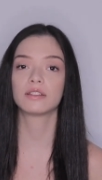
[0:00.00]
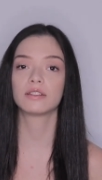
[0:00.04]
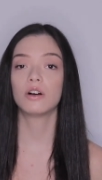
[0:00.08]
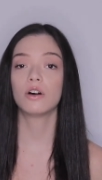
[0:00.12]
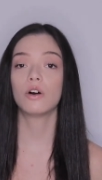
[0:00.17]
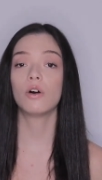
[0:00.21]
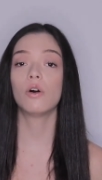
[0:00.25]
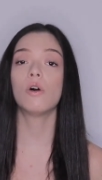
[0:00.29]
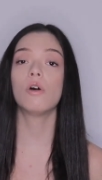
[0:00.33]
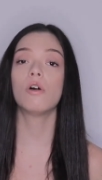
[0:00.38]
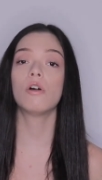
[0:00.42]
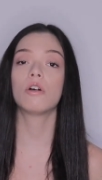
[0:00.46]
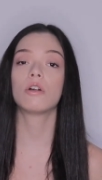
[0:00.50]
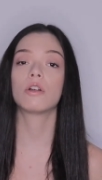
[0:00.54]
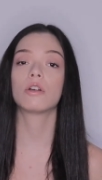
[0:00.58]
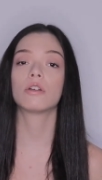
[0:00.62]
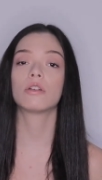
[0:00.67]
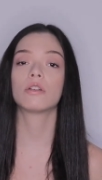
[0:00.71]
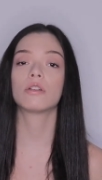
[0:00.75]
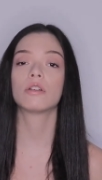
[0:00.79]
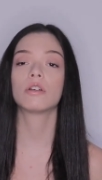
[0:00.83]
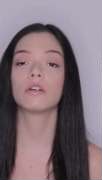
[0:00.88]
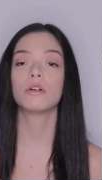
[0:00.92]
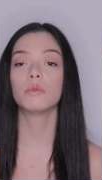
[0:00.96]

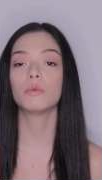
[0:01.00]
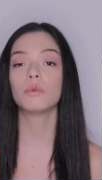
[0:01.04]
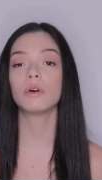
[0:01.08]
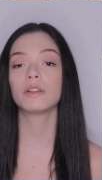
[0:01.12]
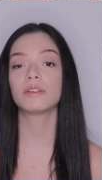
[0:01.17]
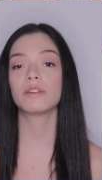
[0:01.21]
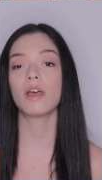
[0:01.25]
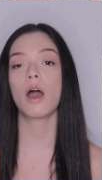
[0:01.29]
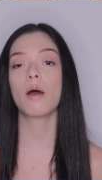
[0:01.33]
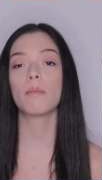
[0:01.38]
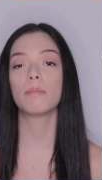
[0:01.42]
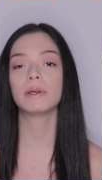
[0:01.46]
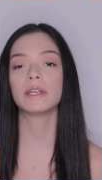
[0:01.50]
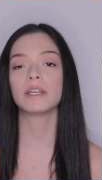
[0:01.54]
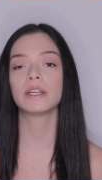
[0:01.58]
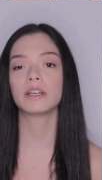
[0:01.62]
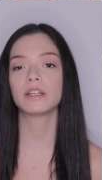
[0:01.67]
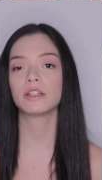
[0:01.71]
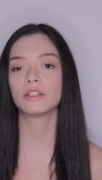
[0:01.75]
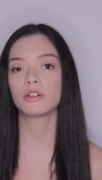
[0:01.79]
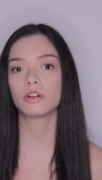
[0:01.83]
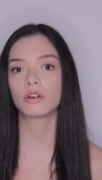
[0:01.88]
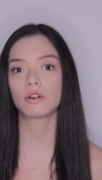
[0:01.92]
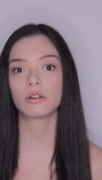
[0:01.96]
on what's
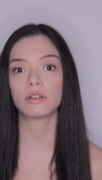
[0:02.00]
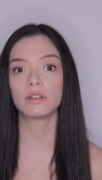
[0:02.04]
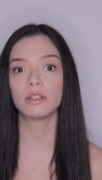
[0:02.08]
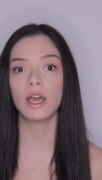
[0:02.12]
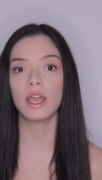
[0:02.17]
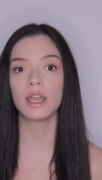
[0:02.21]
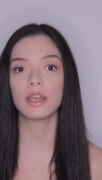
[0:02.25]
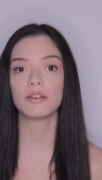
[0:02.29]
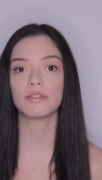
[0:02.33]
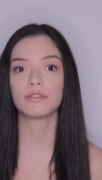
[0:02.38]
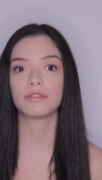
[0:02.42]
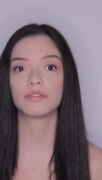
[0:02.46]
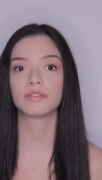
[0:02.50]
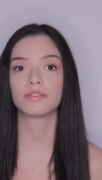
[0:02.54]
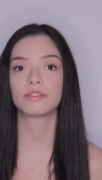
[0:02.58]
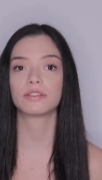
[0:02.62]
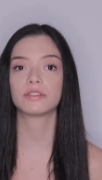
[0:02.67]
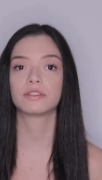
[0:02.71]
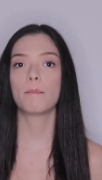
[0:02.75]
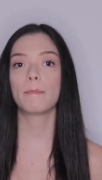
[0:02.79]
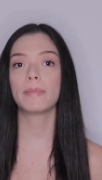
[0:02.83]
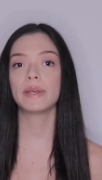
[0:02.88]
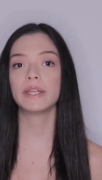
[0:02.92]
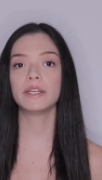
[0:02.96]
happening in our life.
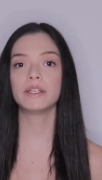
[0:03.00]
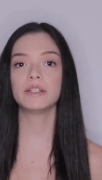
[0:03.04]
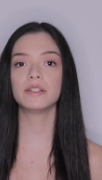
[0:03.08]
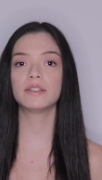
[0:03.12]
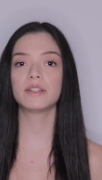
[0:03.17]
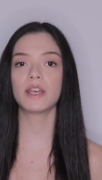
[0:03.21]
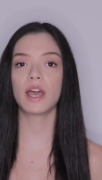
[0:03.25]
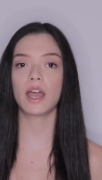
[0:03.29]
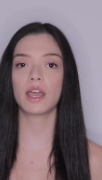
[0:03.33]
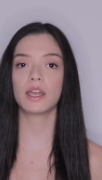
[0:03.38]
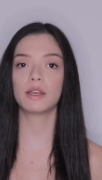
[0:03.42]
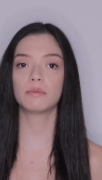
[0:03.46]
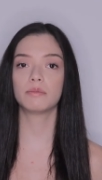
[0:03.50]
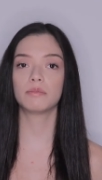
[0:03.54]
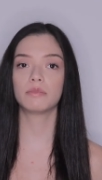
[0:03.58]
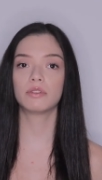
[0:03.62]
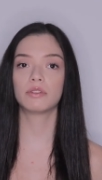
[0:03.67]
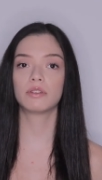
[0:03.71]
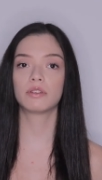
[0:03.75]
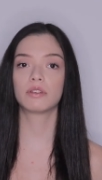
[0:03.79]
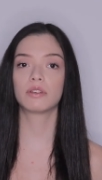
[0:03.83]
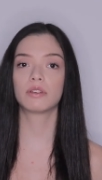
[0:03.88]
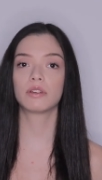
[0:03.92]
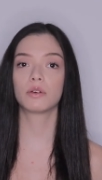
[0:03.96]
Many
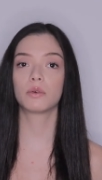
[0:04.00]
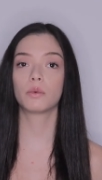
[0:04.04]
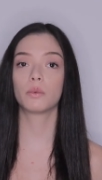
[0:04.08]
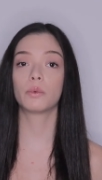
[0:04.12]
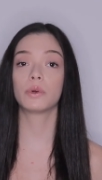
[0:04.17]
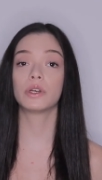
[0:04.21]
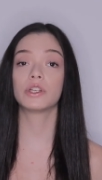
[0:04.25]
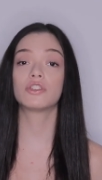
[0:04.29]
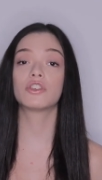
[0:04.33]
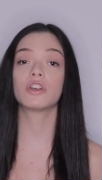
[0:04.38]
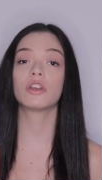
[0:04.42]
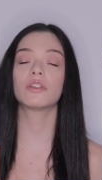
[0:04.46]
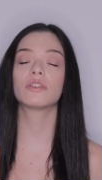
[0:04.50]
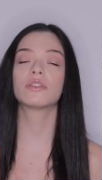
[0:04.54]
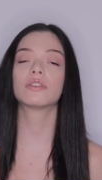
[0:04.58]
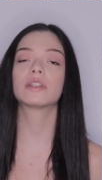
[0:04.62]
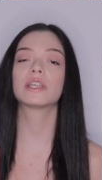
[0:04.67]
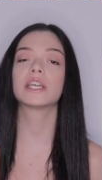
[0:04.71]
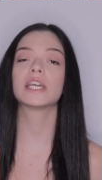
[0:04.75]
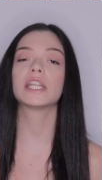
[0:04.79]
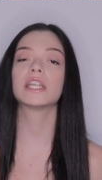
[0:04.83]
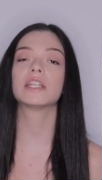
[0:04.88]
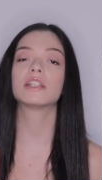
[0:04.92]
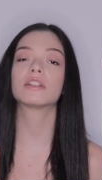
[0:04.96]
times we
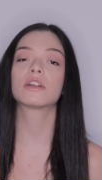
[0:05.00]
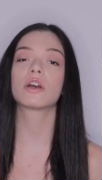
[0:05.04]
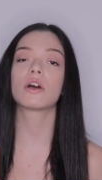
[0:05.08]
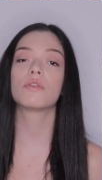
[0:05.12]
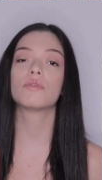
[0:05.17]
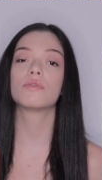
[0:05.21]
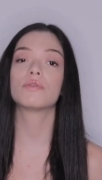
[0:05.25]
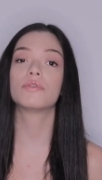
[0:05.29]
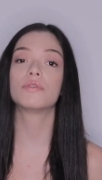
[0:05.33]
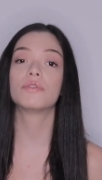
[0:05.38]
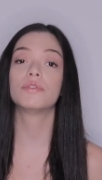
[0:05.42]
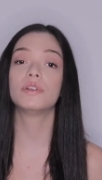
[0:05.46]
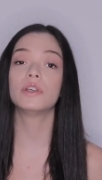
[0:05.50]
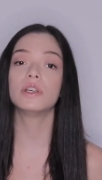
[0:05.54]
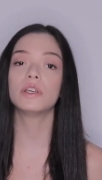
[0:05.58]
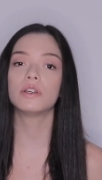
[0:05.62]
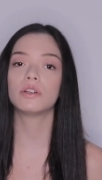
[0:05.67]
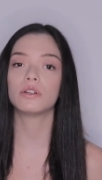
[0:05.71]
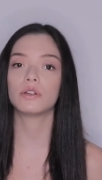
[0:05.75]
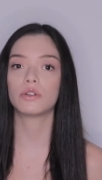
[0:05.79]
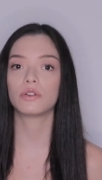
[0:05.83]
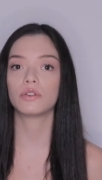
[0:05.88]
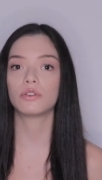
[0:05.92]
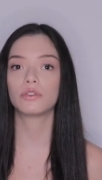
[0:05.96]
just get it
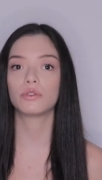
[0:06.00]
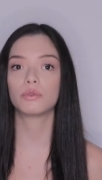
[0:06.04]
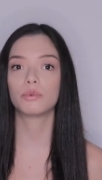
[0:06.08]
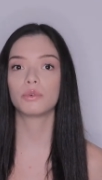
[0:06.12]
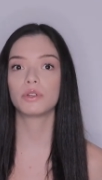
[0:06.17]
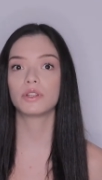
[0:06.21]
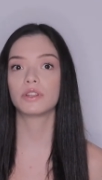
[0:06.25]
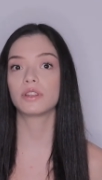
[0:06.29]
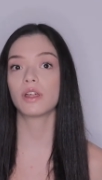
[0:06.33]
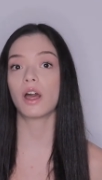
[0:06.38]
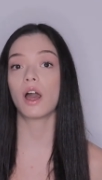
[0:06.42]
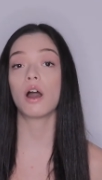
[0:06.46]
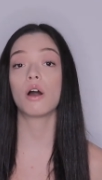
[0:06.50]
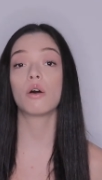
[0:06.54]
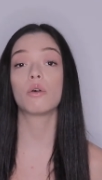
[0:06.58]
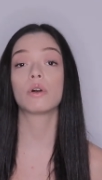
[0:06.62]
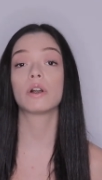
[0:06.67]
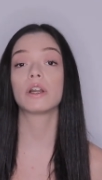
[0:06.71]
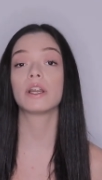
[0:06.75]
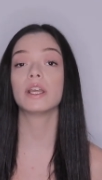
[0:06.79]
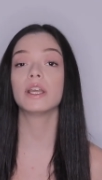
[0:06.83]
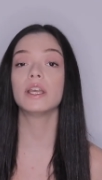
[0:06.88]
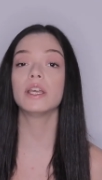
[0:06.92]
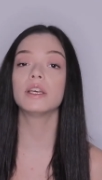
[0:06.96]
confused with
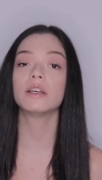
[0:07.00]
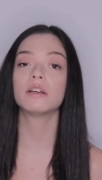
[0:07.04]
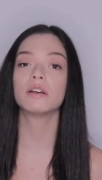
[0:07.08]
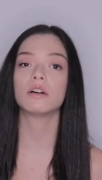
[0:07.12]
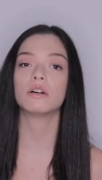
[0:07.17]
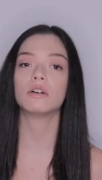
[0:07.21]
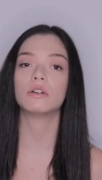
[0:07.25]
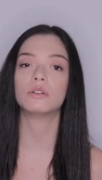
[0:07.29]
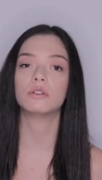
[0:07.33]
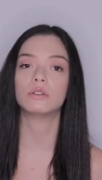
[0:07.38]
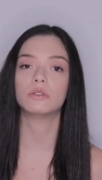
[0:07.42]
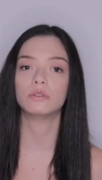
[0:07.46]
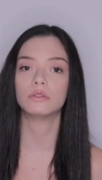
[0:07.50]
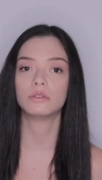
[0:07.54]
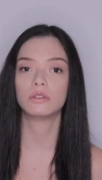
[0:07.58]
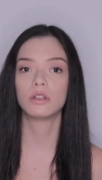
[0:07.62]
our ego.